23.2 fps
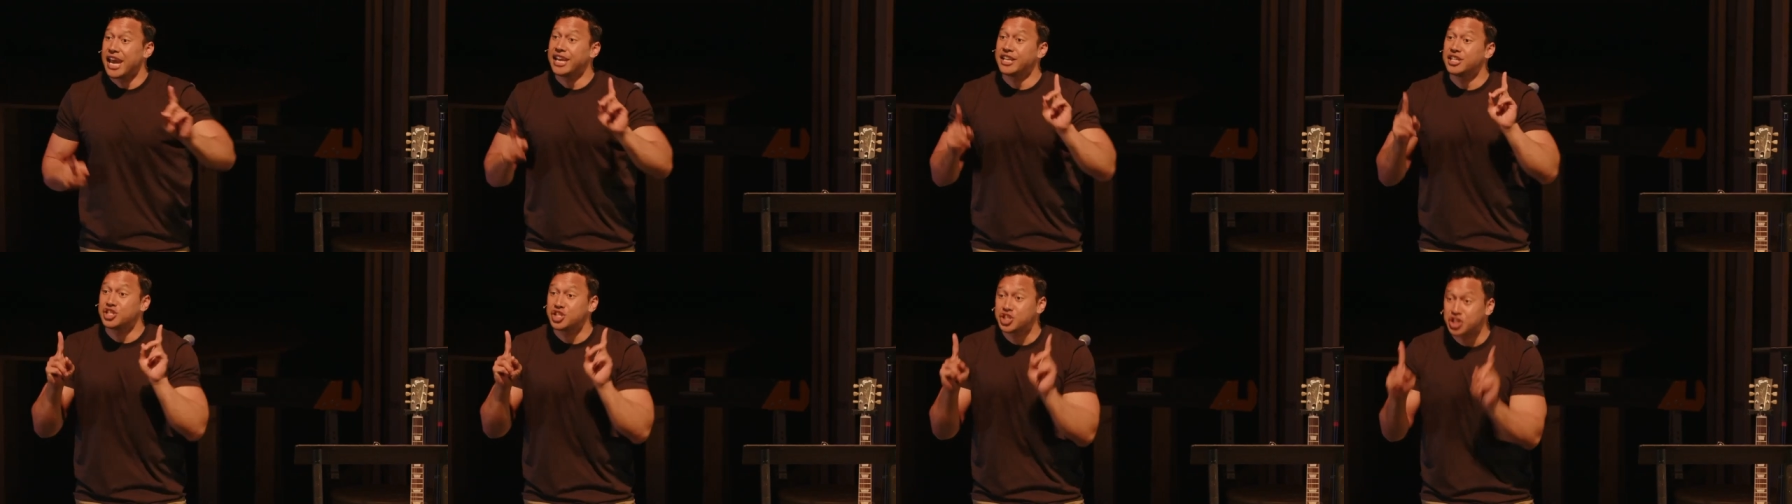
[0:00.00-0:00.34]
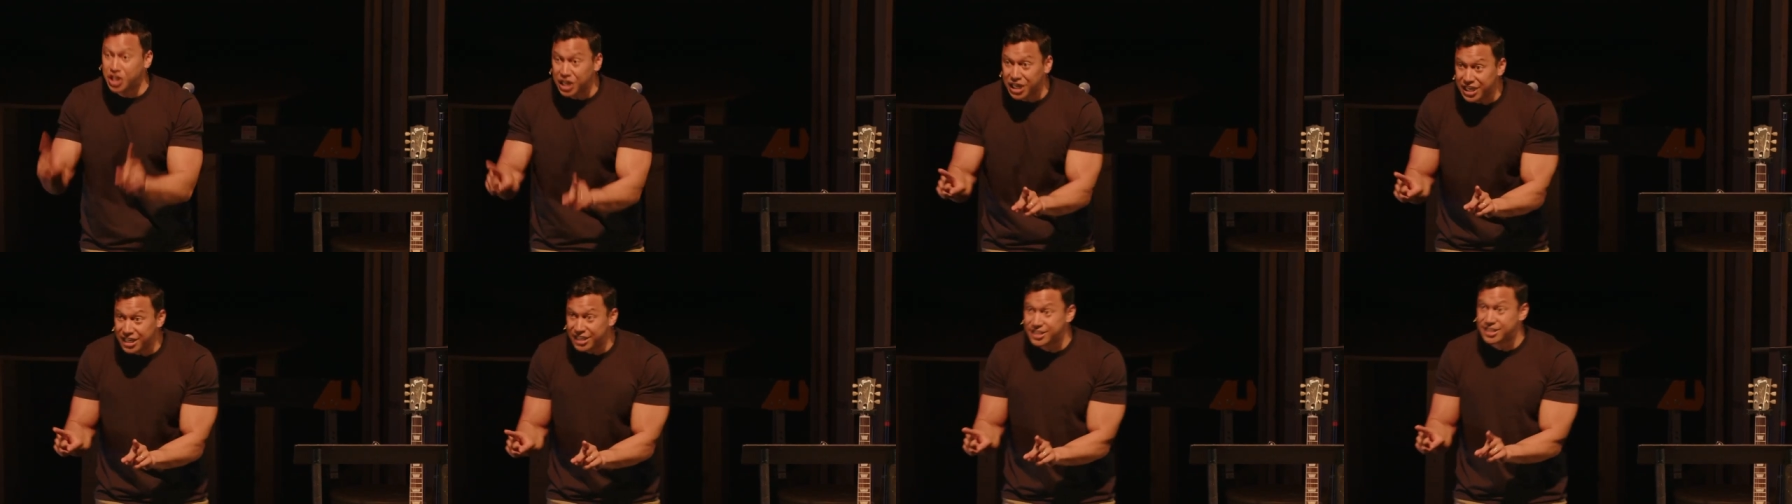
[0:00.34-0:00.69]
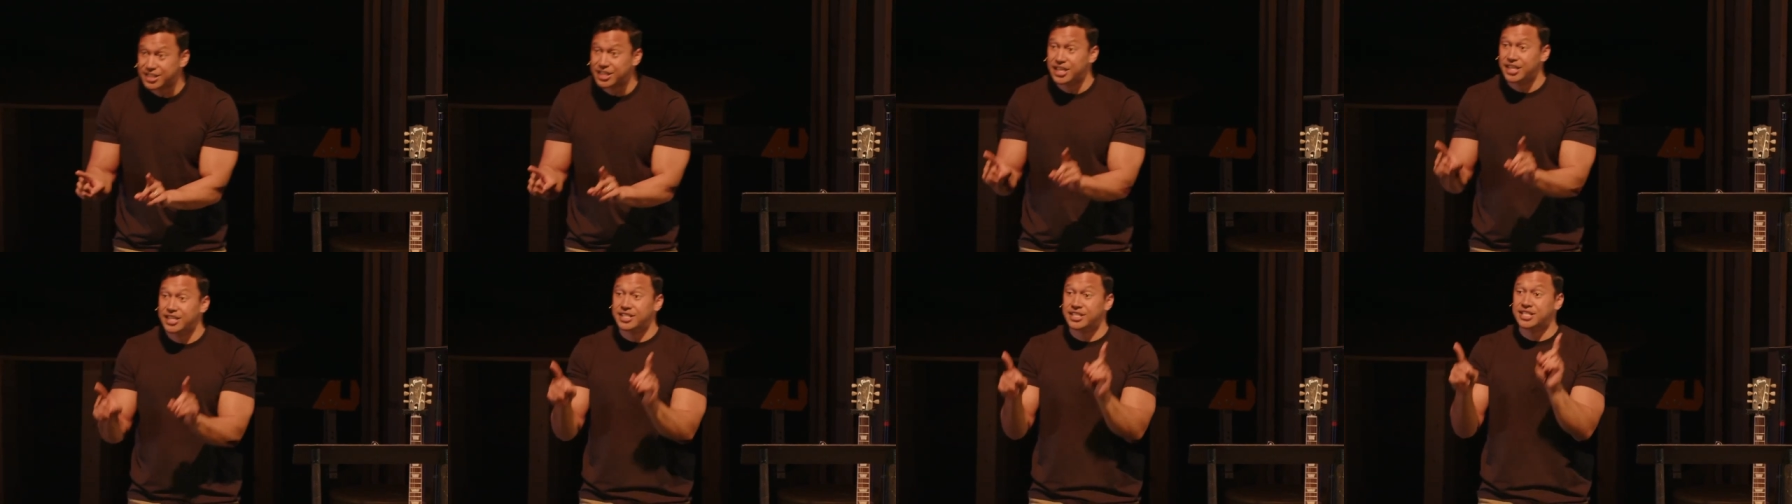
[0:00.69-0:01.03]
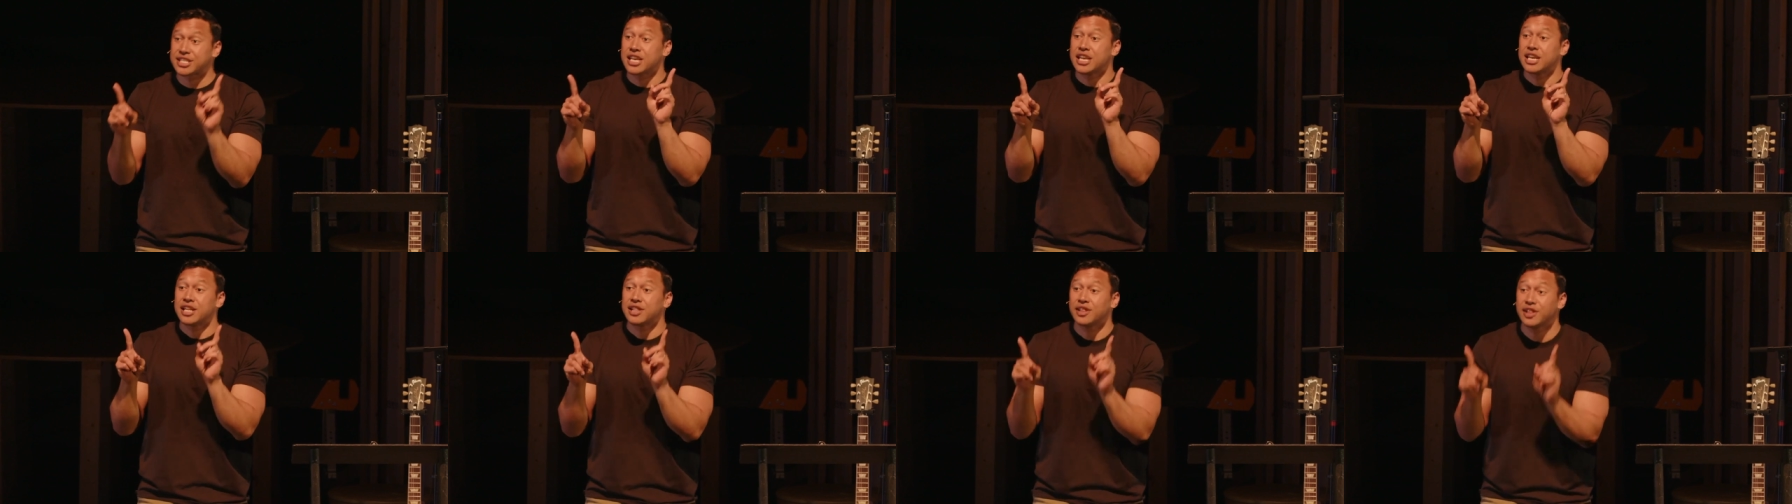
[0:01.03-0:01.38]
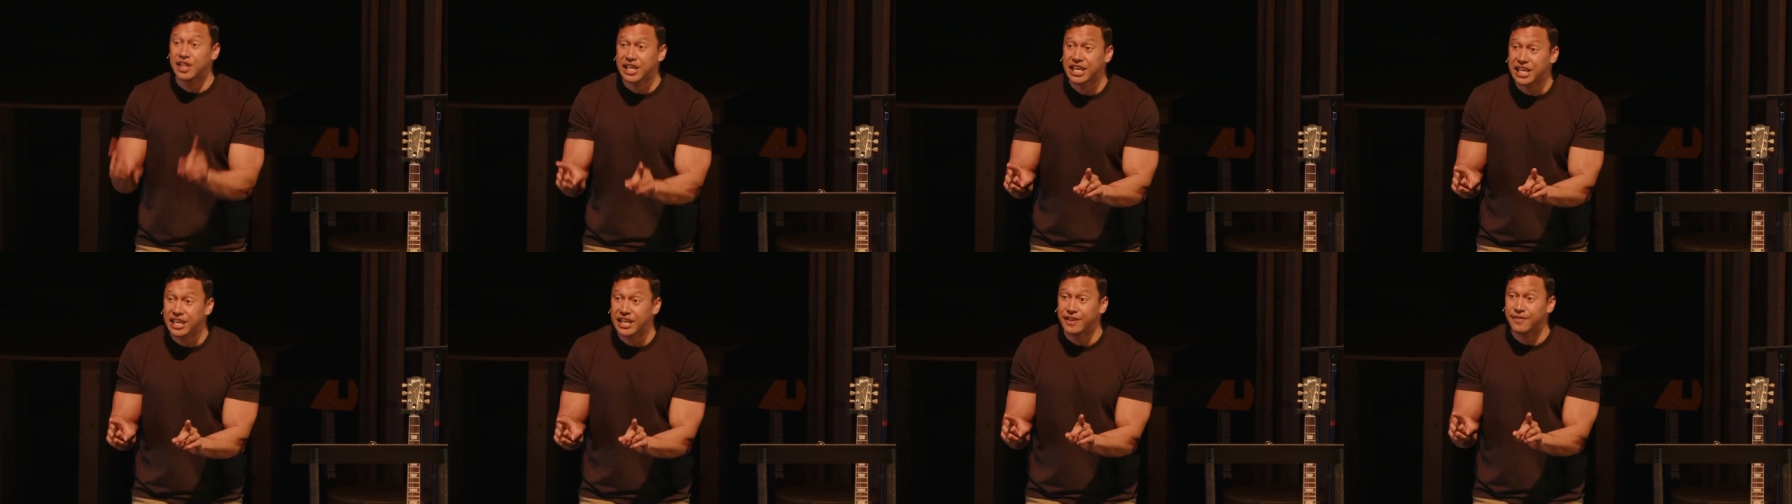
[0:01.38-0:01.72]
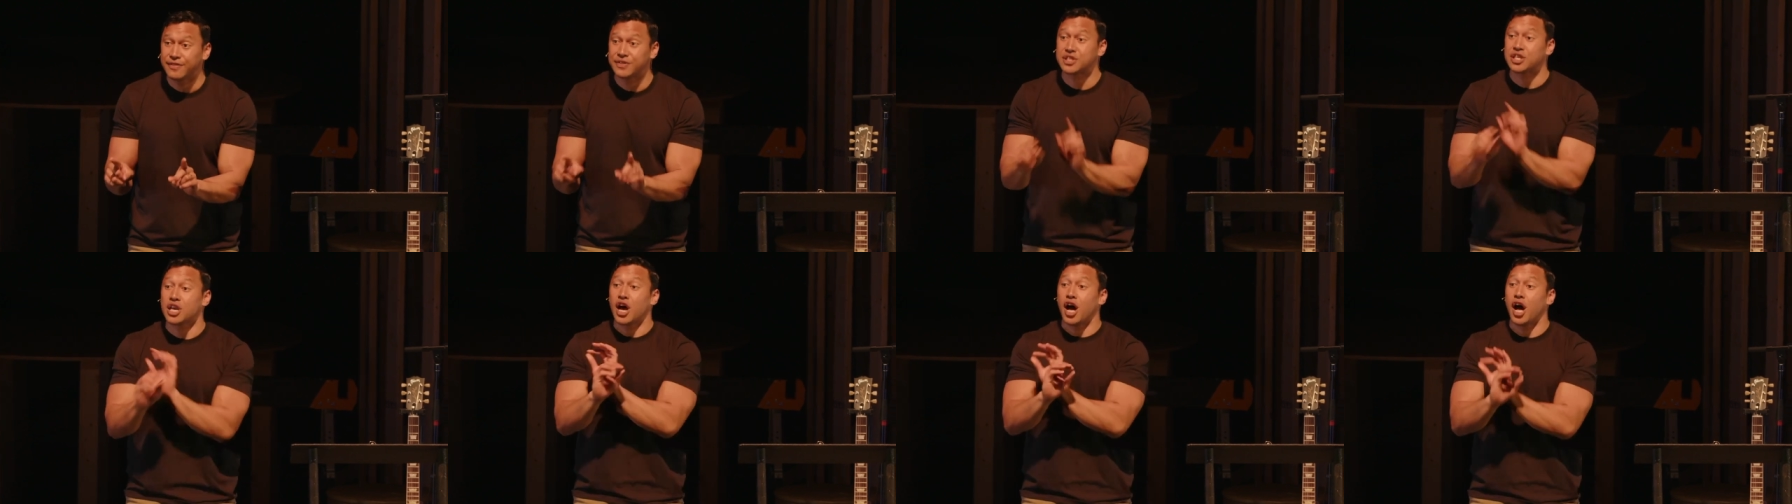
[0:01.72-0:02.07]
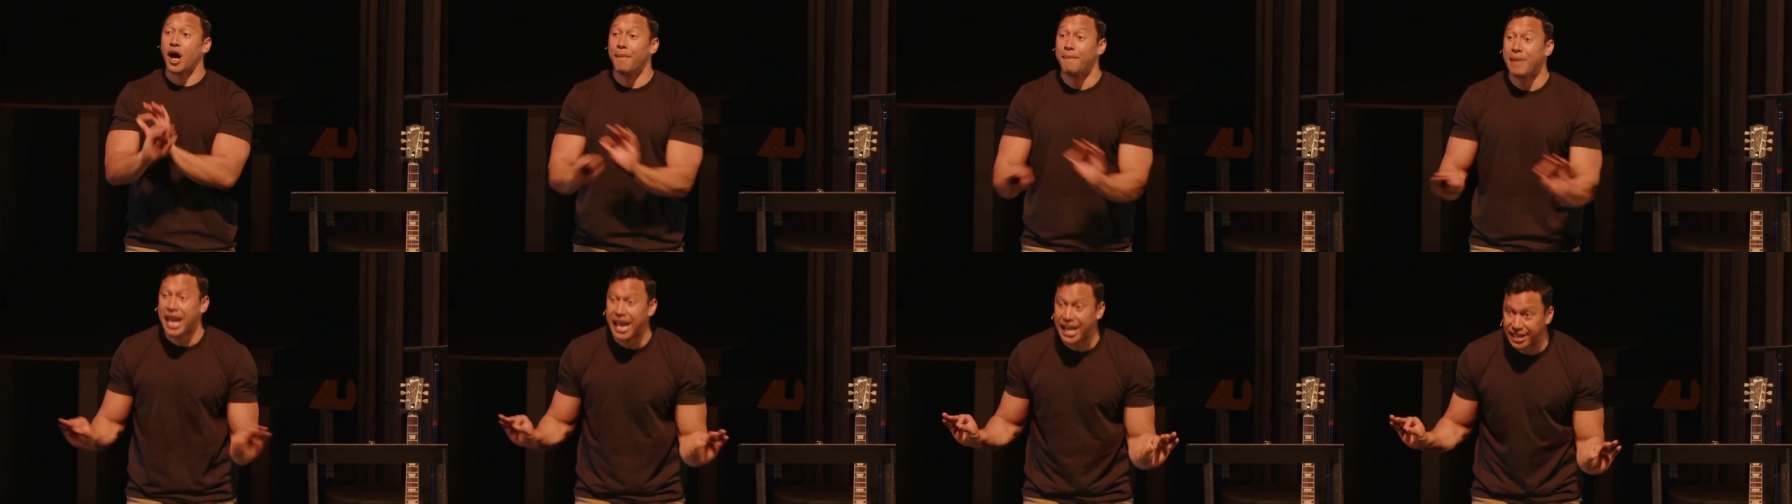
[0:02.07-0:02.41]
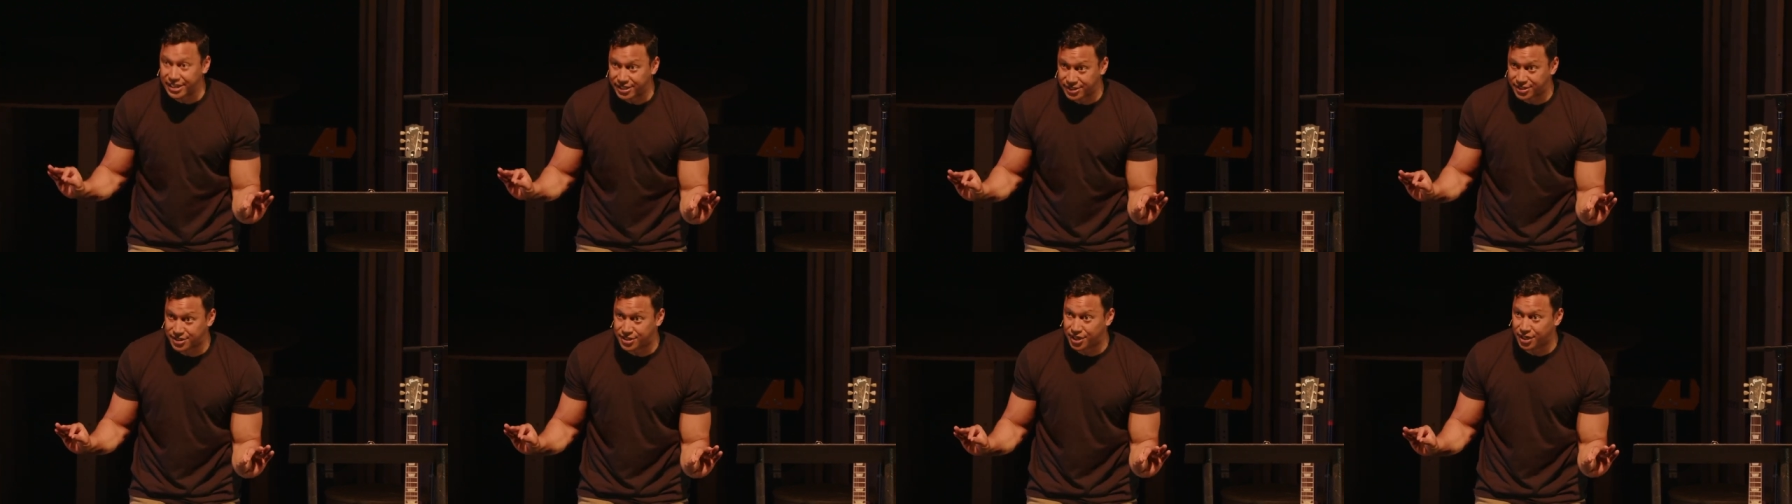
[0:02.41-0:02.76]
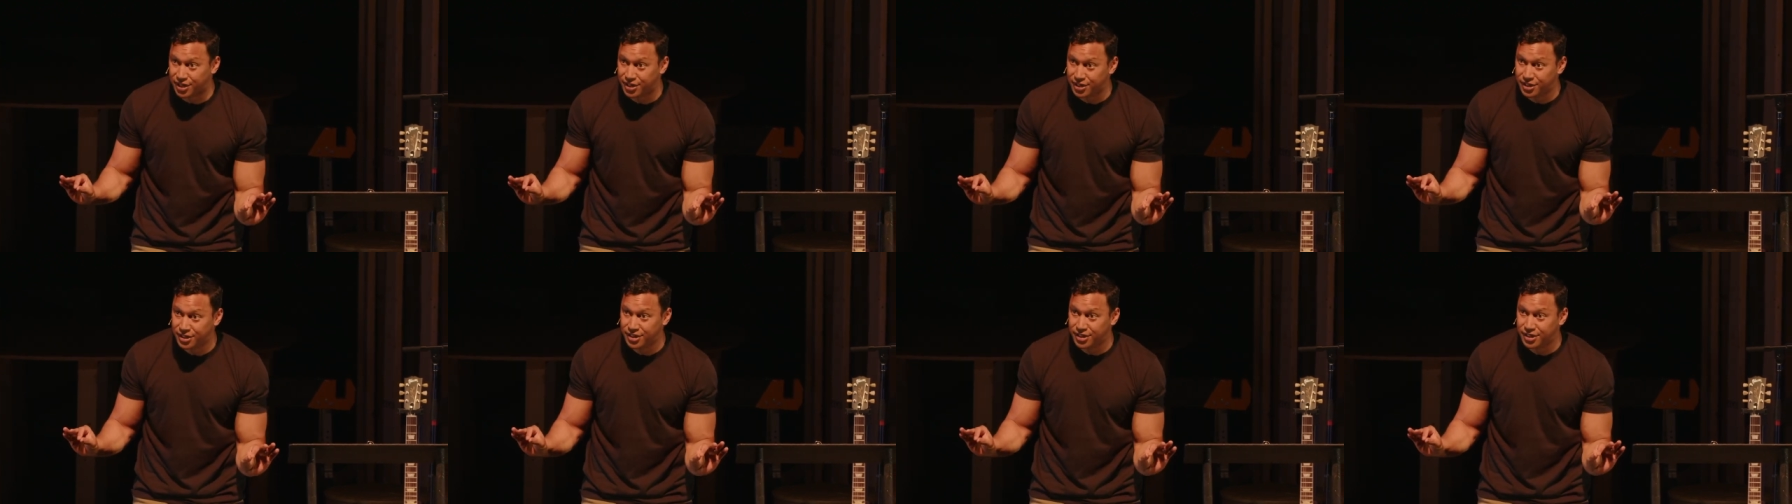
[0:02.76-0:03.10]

And Jesus leaves amazed.